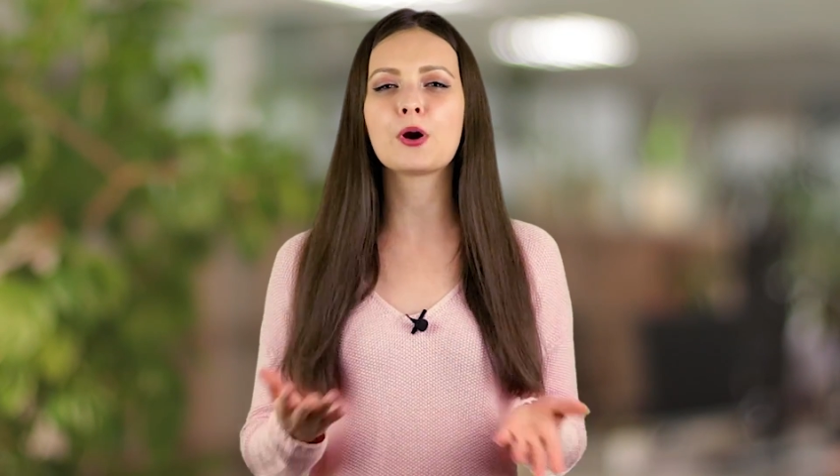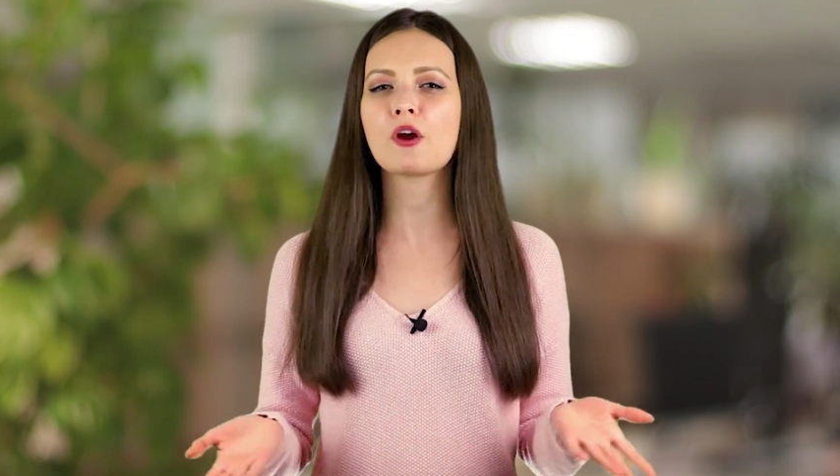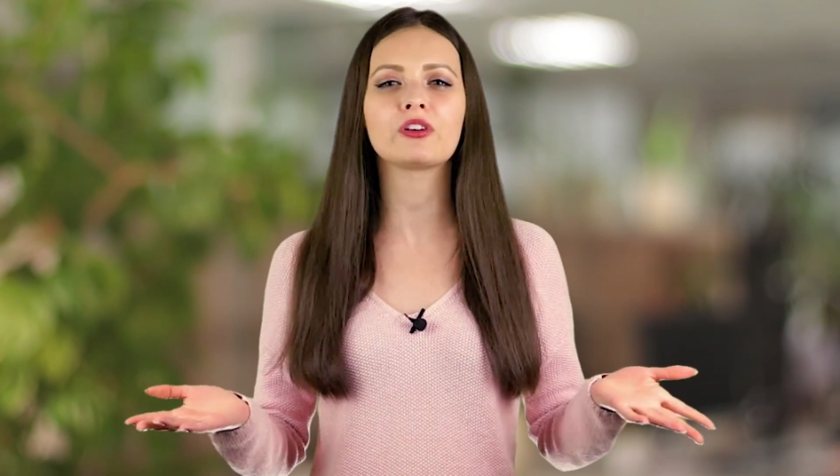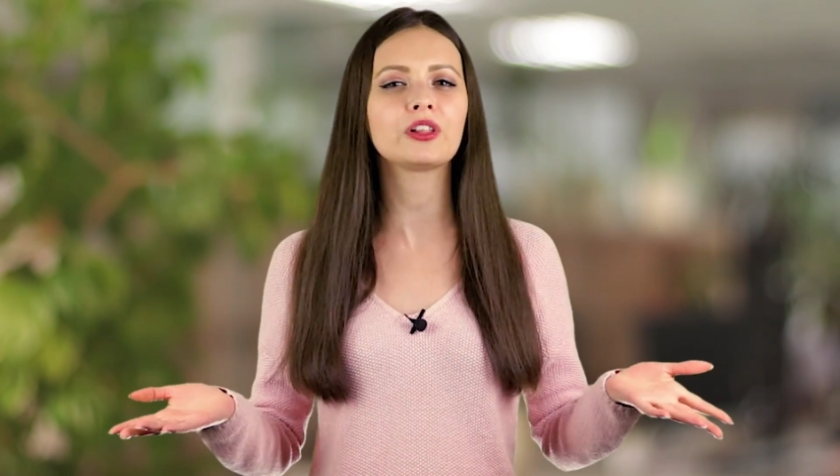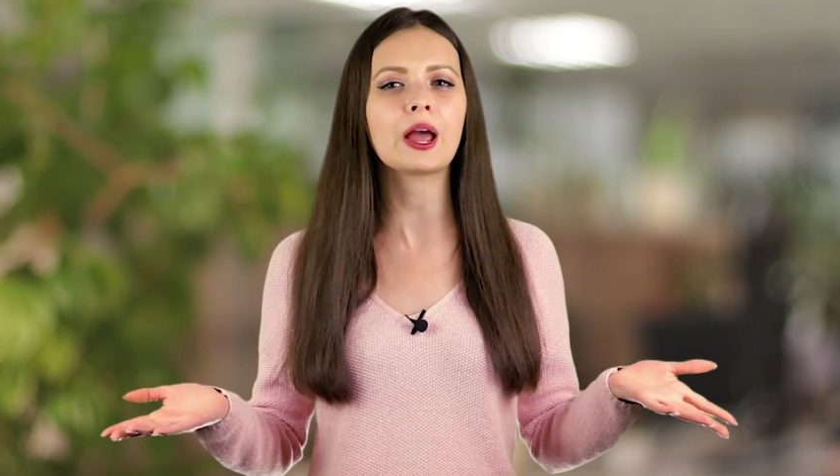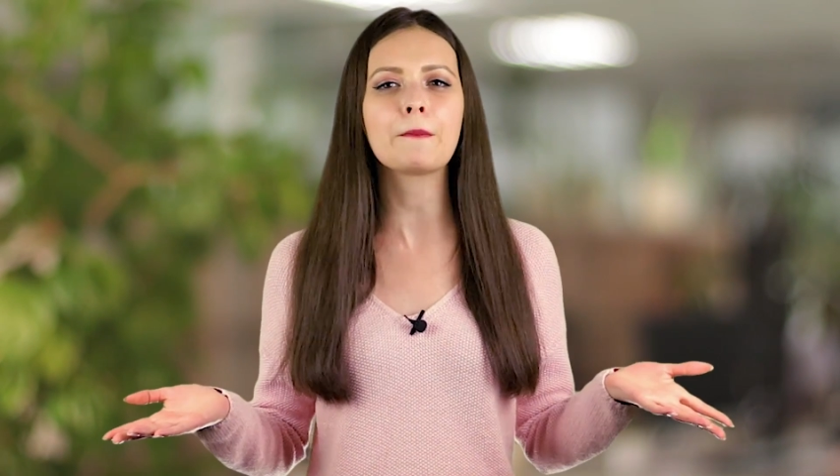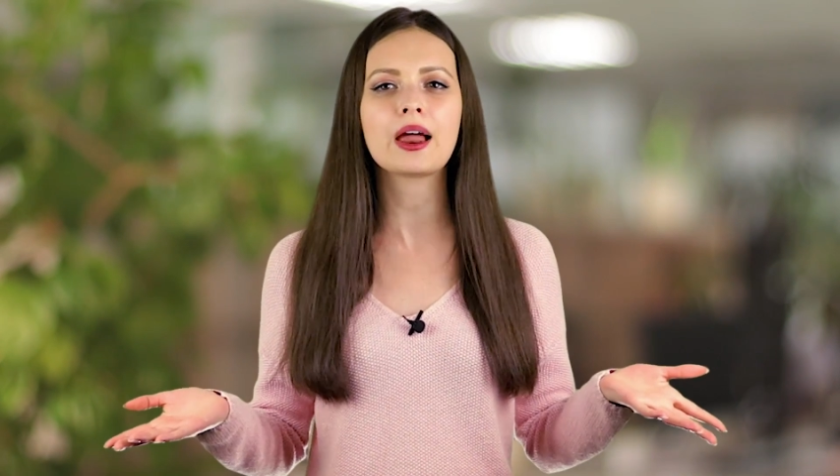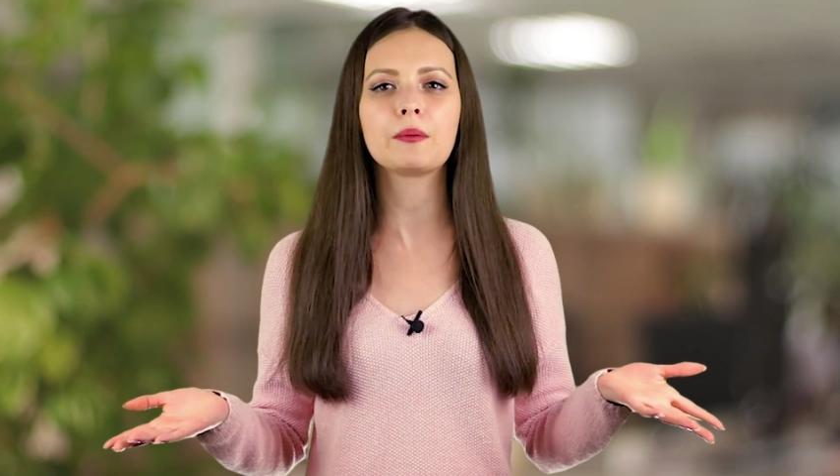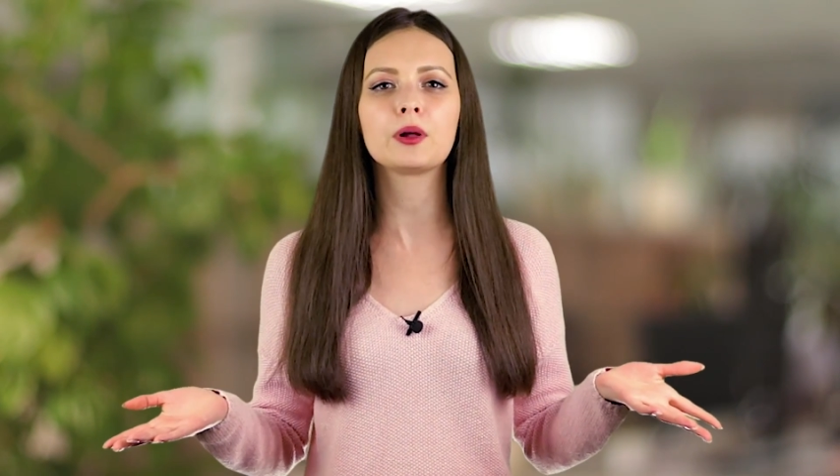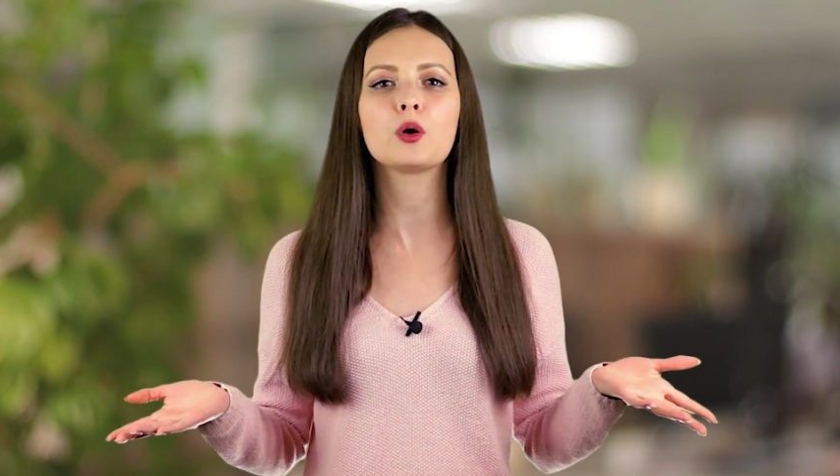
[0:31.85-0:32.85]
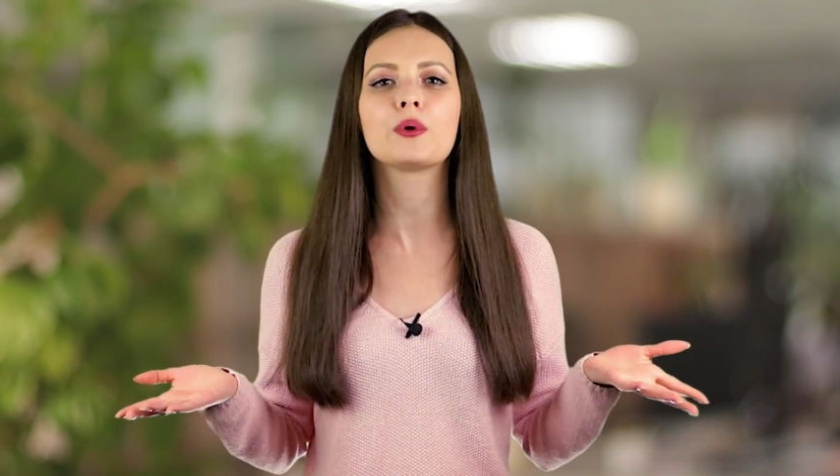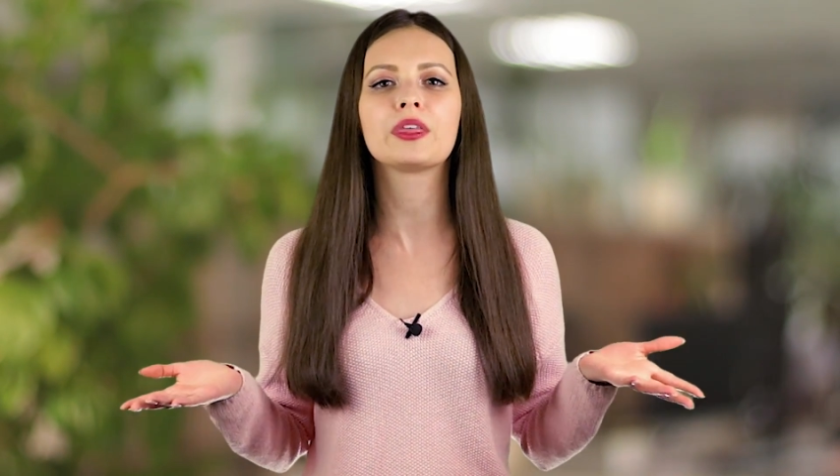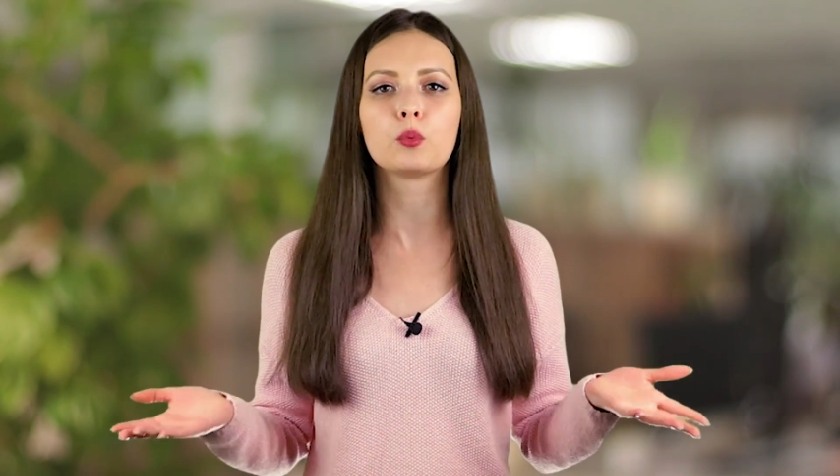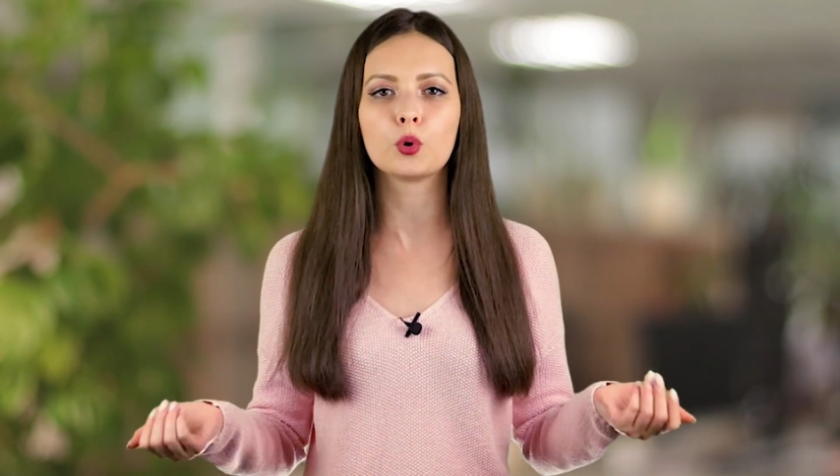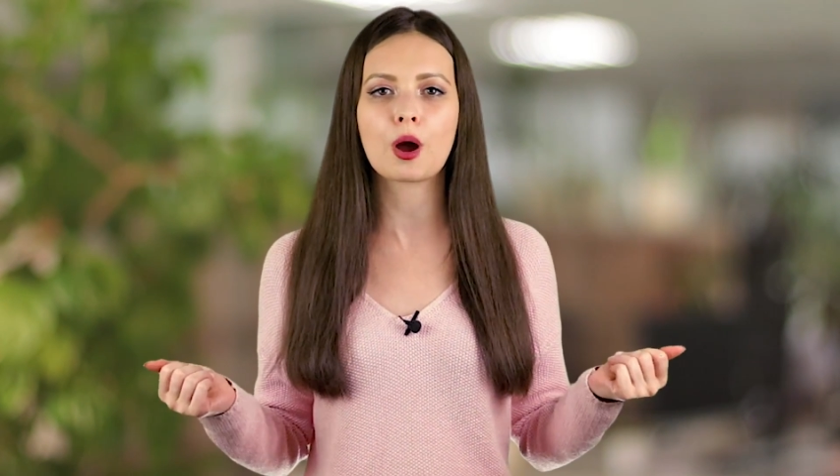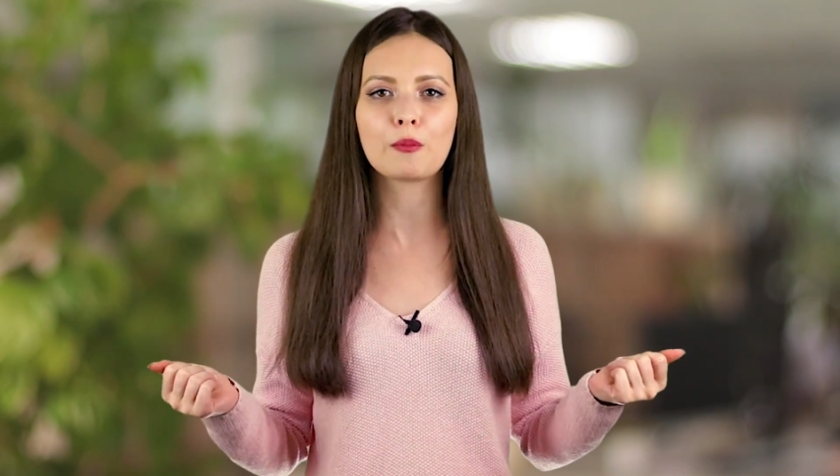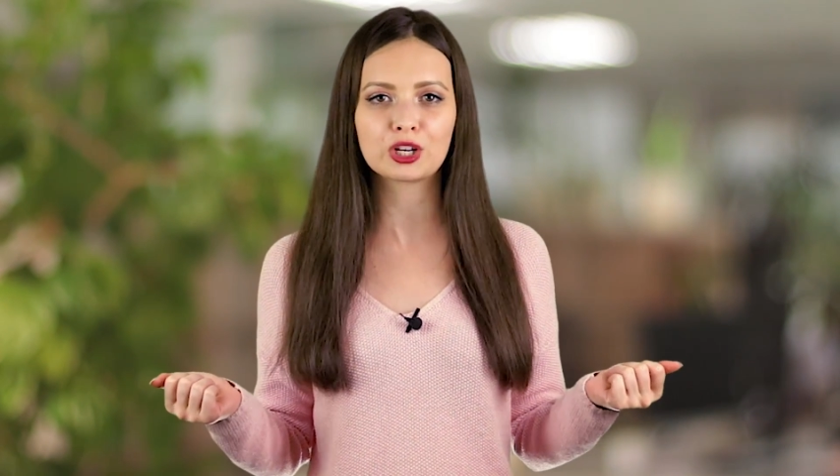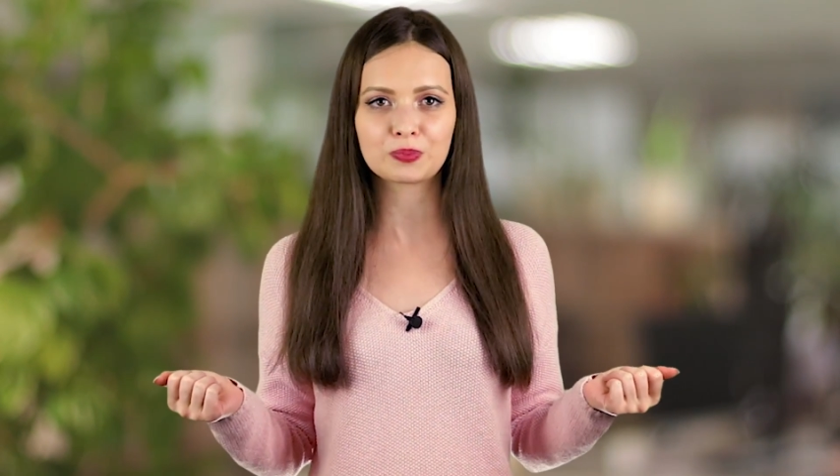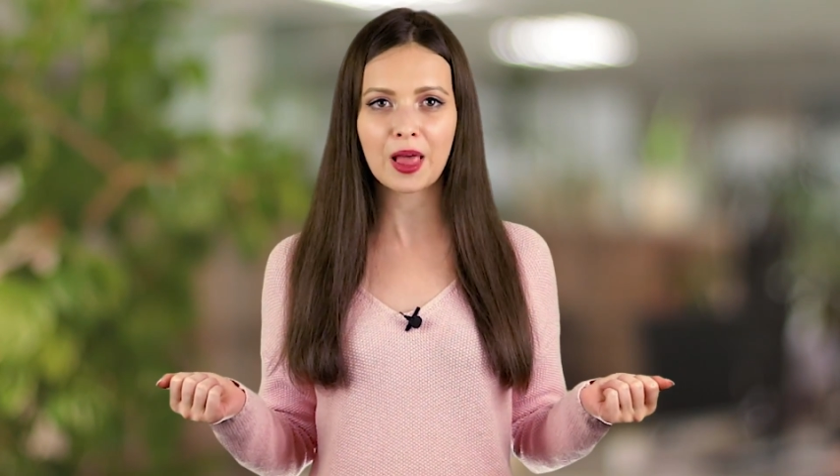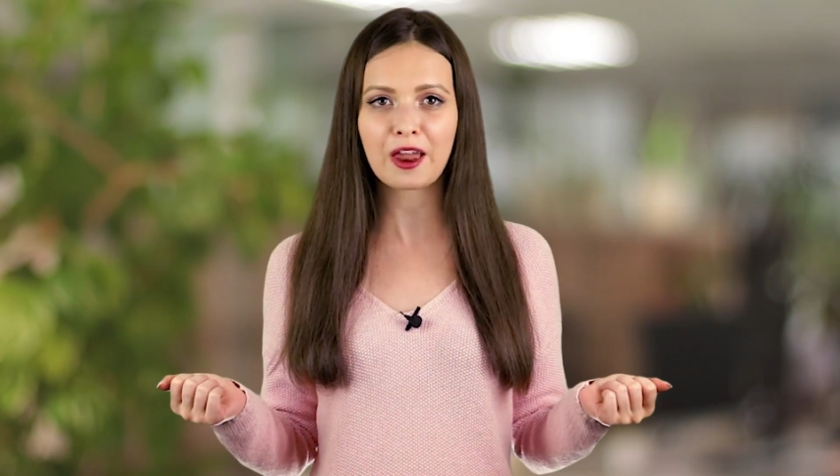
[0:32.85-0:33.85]
perfectly compatible with the
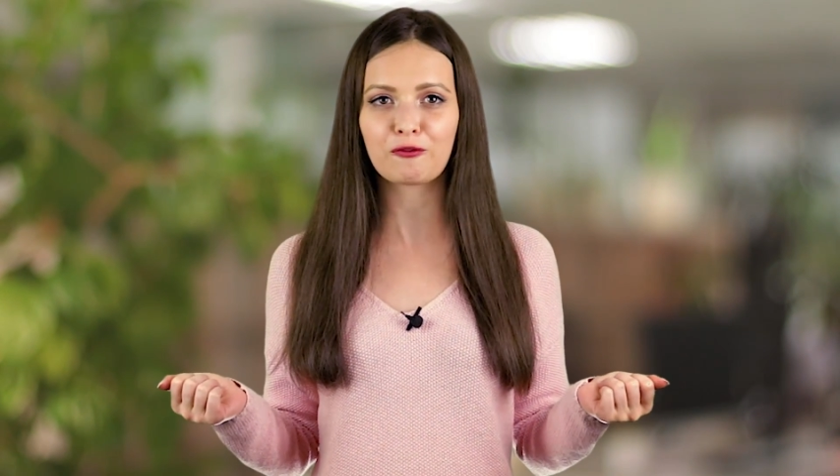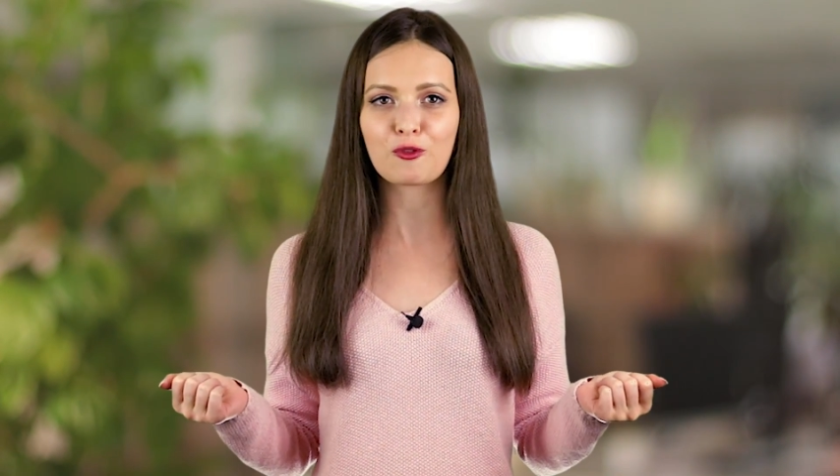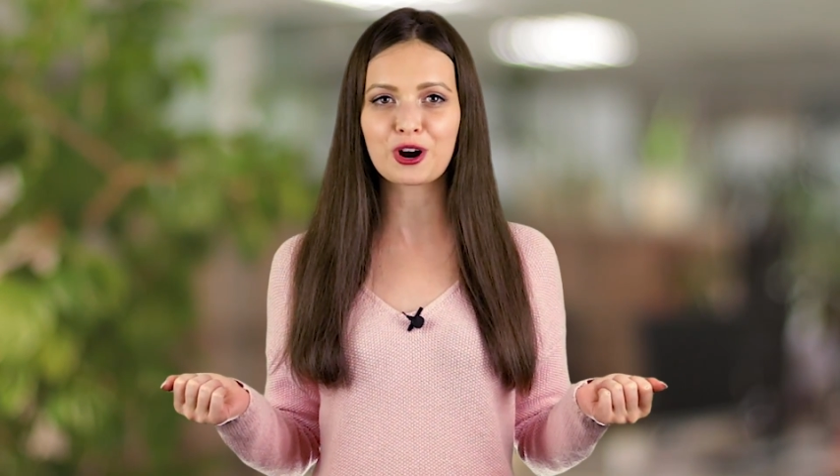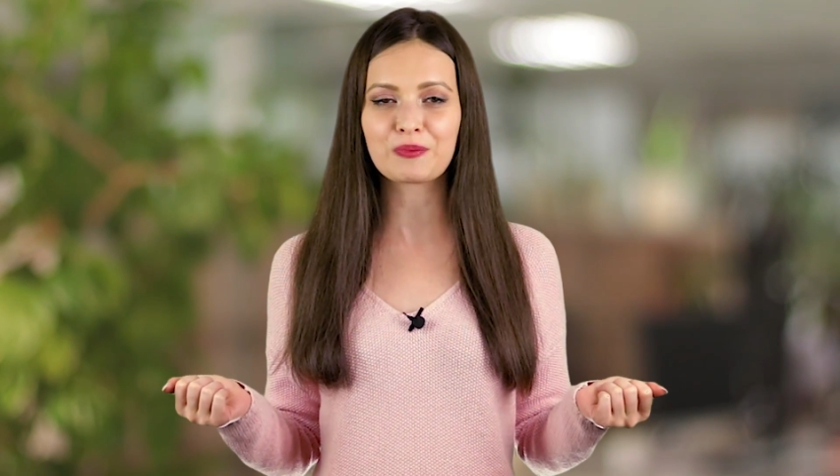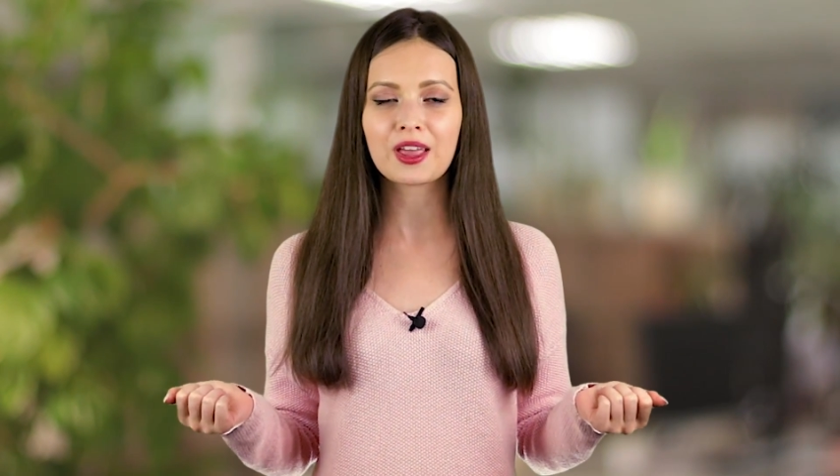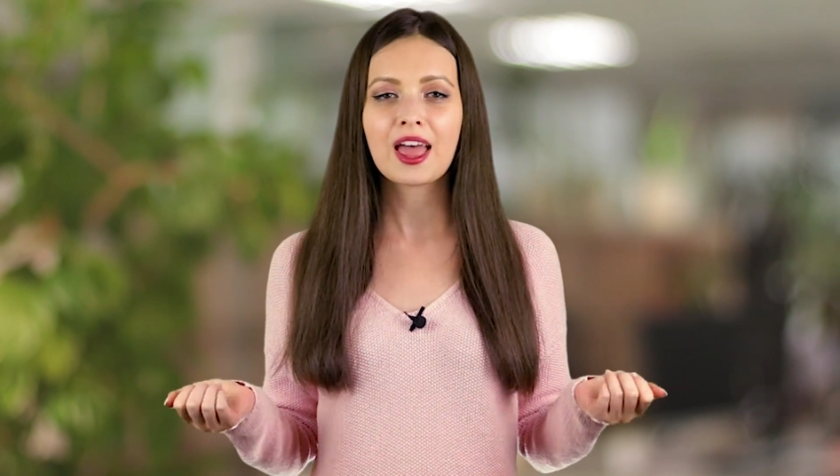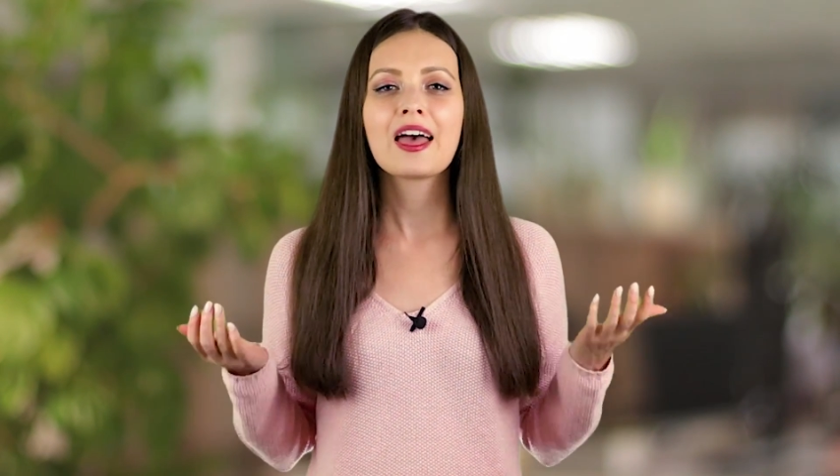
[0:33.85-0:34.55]
WooCommerce platform.